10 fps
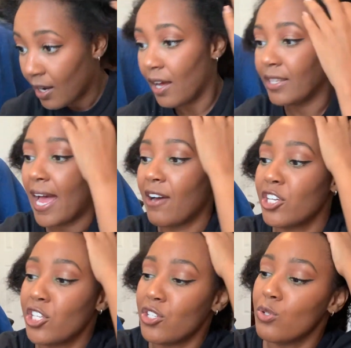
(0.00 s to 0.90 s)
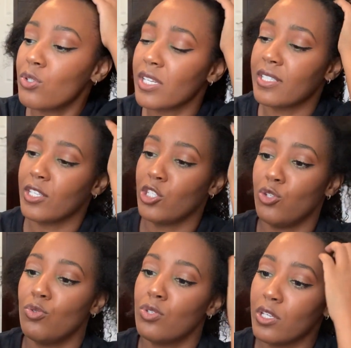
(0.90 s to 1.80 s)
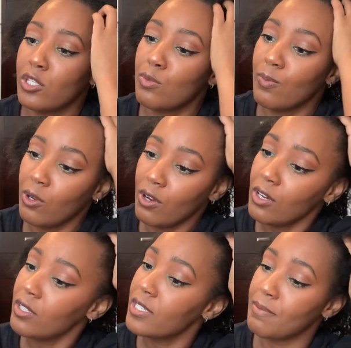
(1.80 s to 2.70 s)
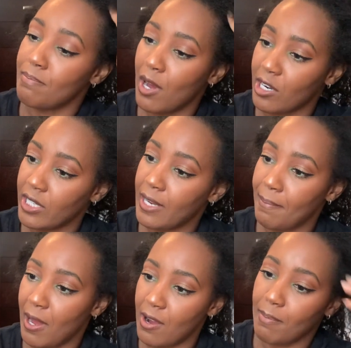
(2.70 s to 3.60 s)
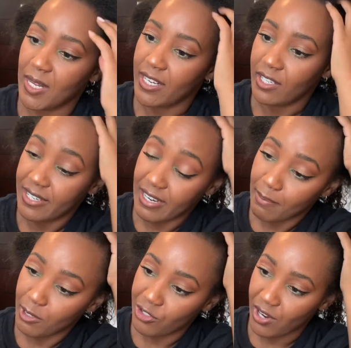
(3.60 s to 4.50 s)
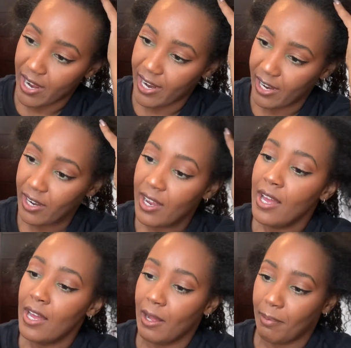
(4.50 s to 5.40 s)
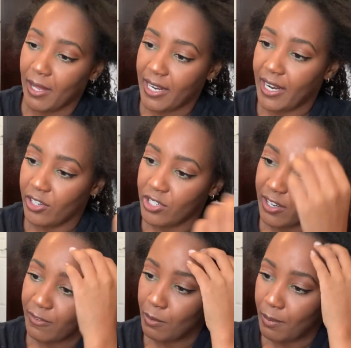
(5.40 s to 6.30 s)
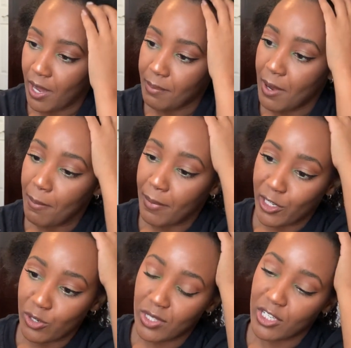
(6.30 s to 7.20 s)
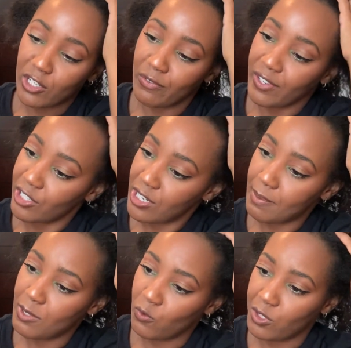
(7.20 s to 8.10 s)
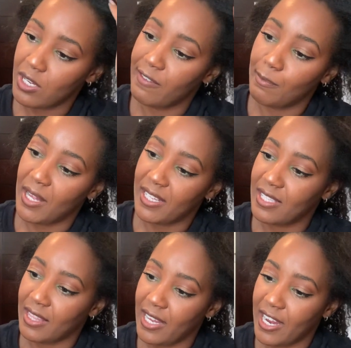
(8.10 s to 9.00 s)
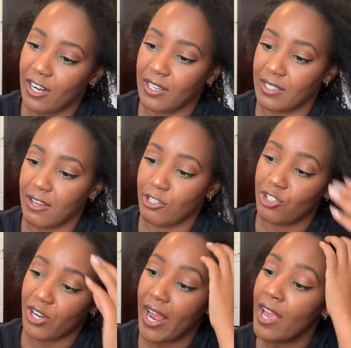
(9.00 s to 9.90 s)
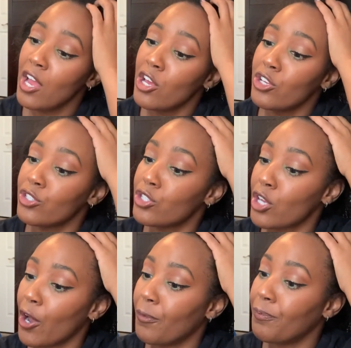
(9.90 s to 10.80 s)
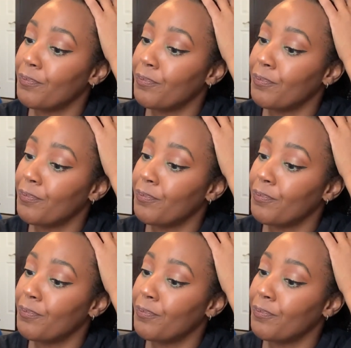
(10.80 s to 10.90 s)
On the how to use, it says use a small to moderate amount, apply on damp or dry hair. Apply to hair starting from the bottom up by using your fingertips. Once you have applied, set the hair and allow it to dry. So